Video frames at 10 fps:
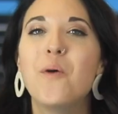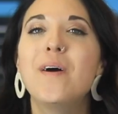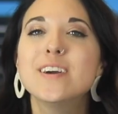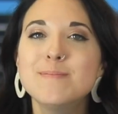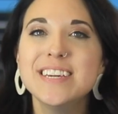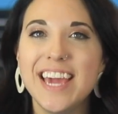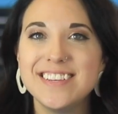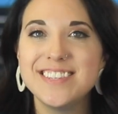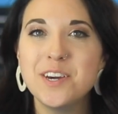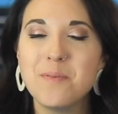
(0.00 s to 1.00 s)
Welcome to
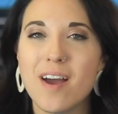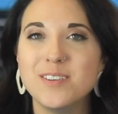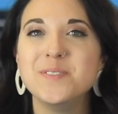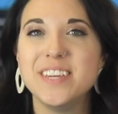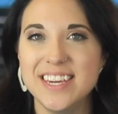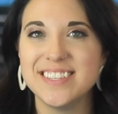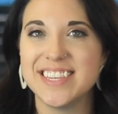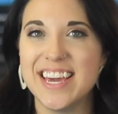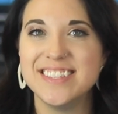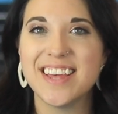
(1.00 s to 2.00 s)
KC Oahu King's
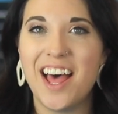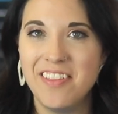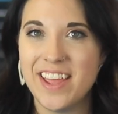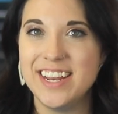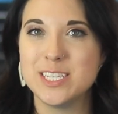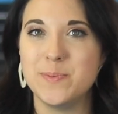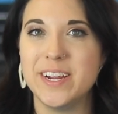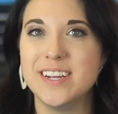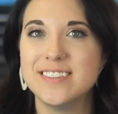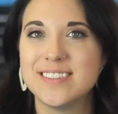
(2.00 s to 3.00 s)
Kids online
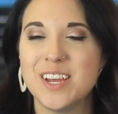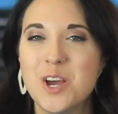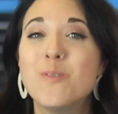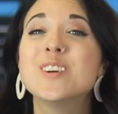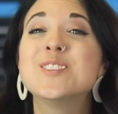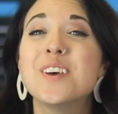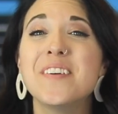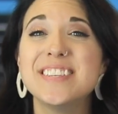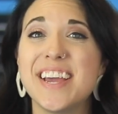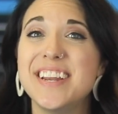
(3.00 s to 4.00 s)
experience. We're so
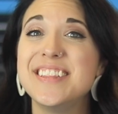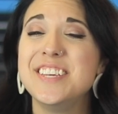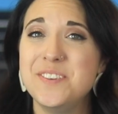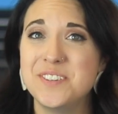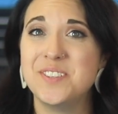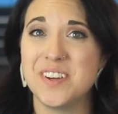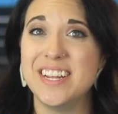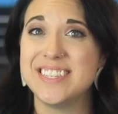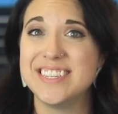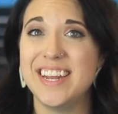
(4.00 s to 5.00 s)
excited that you could join
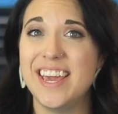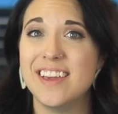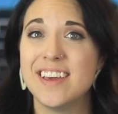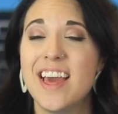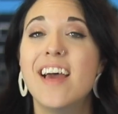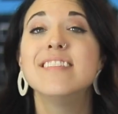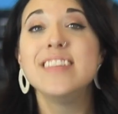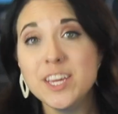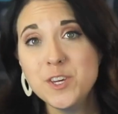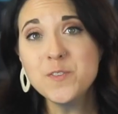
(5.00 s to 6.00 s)
us today.
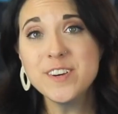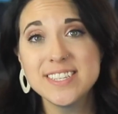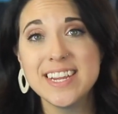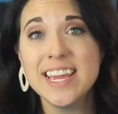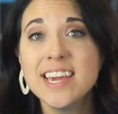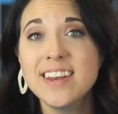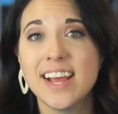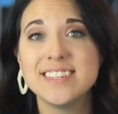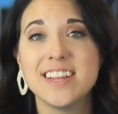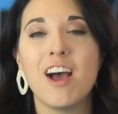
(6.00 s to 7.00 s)
Thank you for staying
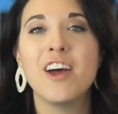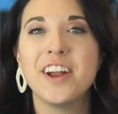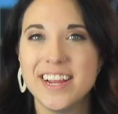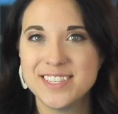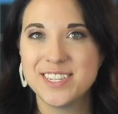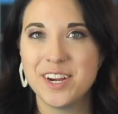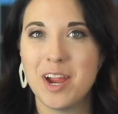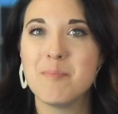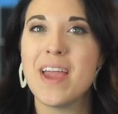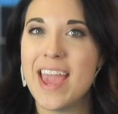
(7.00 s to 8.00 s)
connected on our
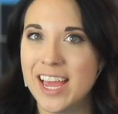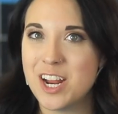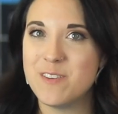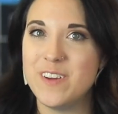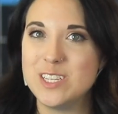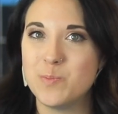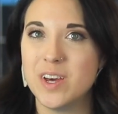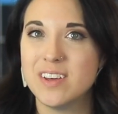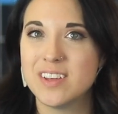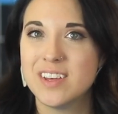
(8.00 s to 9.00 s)
Instagram and our Facebook.